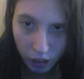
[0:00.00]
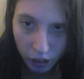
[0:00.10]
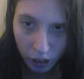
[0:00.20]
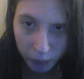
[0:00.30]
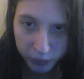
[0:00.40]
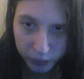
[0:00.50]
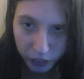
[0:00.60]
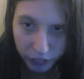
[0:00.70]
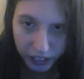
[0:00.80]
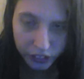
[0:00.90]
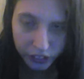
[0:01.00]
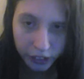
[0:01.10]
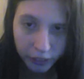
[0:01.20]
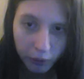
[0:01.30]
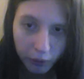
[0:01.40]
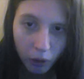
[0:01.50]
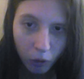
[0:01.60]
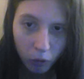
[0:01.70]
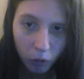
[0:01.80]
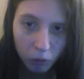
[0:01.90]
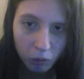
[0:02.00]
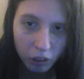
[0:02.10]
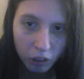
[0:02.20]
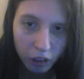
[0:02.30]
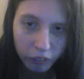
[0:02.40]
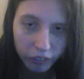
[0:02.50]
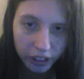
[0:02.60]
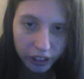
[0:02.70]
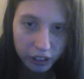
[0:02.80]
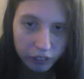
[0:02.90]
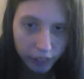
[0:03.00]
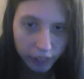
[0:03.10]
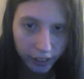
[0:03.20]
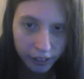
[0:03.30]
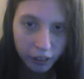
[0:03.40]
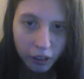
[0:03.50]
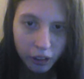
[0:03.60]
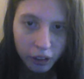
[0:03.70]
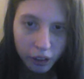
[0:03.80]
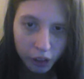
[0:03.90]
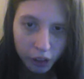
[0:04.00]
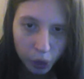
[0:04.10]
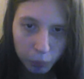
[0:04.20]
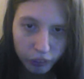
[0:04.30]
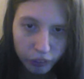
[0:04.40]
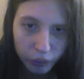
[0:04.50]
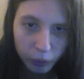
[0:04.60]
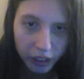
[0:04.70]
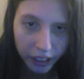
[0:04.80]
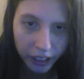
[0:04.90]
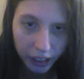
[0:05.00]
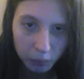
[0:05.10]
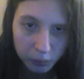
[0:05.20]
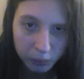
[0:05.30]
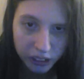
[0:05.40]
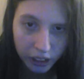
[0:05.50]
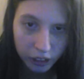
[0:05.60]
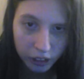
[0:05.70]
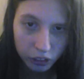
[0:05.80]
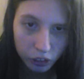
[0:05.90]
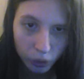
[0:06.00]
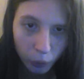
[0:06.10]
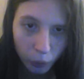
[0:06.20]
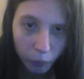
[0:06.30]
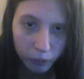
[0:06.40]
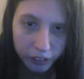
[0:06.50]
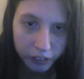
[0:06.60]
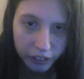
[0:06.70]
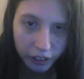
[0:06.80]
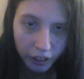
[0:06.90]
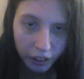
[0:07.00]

observation all of the divine Hebrew names intoned